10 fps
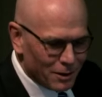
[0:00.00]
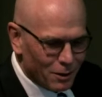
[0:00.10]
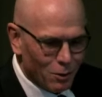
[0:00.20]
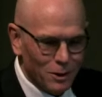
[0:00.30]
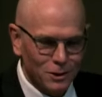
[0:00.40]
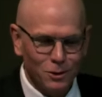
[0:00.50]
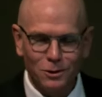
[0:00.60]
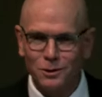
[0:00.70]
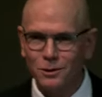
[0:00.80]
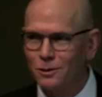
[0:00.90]
always good
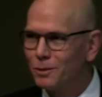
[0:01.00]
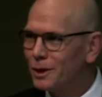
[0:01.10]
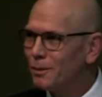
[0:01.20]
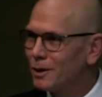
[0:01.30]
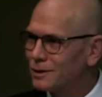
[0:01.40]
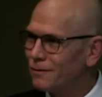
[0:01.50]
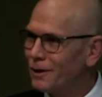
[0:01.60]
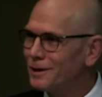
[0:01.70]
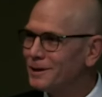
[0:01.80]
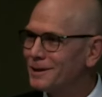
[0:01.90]
to be amongst
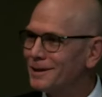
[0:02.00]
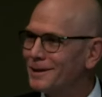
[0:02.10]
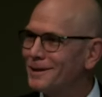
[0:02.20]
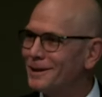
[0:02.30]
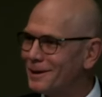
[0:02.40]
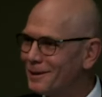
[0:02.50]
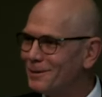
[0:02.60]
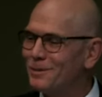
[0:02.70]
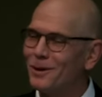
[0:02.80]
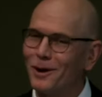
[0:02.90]
friends. And uh,
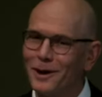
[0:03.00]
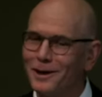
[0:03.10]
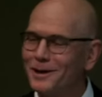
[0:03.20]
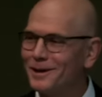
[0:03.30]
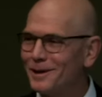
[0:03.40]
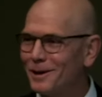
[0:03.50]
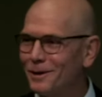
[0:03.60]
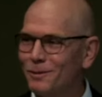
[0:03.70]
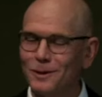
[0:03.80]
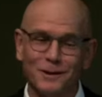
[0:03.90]
Ryan
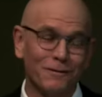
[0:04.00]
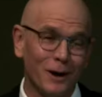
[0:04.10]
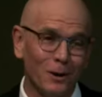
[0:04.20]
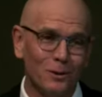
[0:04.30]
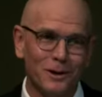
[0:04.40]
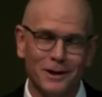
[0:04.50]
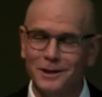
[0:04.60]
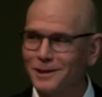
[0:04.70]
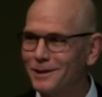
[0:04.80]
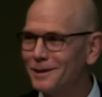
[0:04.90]
was a fellow with
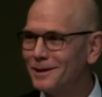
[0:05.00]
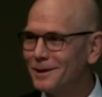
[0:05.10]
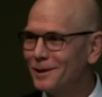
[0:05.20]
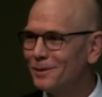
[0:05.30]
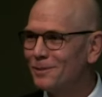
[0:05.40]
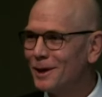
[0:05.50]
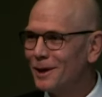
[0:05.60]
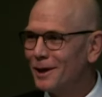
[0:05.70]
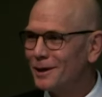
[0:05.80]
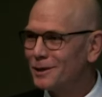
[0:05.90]
us, and
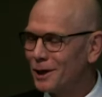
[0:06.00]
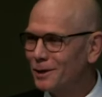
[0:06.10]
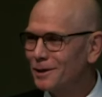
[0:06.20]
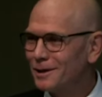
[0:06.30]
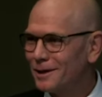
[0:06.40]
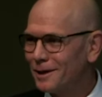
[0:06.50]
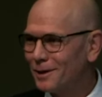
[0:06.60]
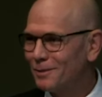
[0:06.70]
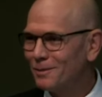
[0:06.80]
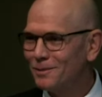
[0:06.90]
trained
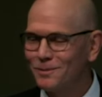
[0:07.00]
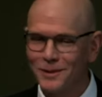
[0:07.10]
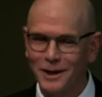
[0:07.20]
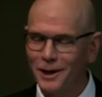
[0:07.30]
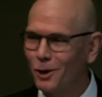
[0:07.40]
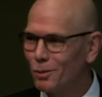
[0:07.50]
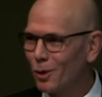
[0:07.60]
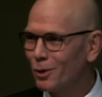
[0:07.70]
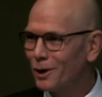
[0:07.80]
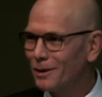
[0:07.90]
um, in our
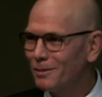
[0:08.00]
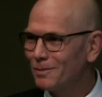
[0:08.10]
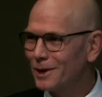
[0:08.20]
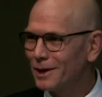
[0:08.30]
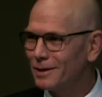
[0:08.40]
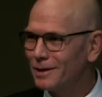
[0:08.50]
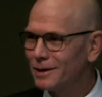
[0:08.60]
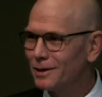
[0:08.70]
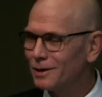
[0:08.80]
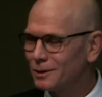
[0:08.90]
program, and
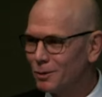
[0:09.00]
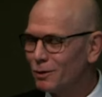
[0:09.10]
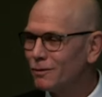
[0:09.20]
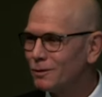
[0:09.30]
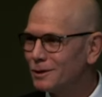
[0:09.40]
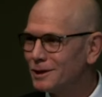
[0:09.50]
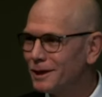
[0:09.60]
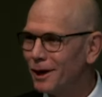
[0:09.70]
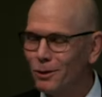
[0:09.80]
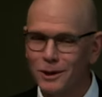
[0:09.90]
uh, it's beautiful to see
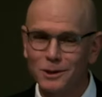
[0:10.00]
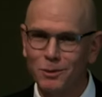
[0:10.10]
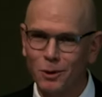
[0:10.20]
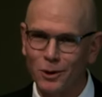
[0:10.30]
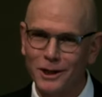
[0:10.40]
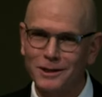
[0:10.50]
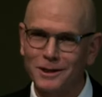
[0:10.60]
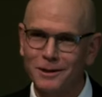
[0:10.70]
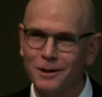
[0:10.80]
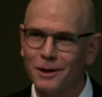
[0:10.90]
how he's progressed
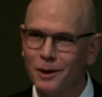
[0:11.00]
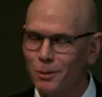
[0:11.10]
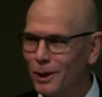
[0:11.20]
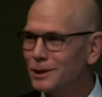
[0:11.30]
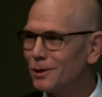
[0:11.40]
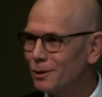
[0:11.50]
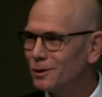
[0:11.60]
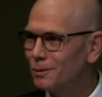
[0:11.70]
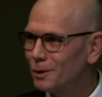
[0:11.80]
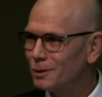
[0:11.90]
and makes a
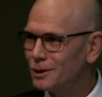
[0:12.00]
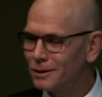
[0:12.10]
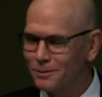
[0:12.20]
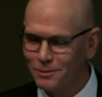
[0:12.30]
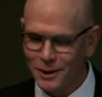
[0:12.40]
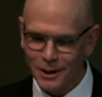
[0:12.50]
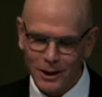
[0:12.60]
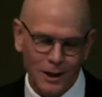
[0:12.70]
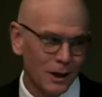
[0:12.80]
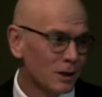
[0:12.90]
contribution.
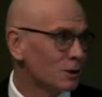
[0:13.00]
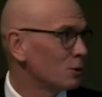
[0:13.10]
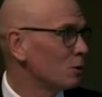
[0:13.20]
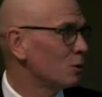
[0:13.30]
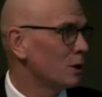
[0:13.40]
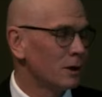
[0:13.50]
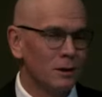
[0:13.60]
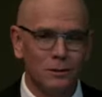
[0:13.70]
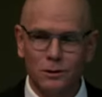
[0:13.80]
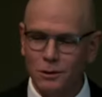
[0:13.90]
So uh,
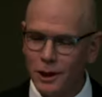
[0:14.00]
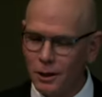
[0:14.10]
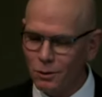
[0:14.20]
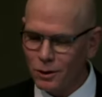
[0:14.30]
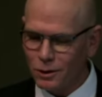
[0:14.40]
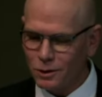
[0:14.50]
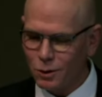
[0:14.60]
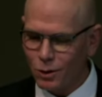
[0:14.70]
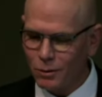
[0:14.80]
today we're going to talk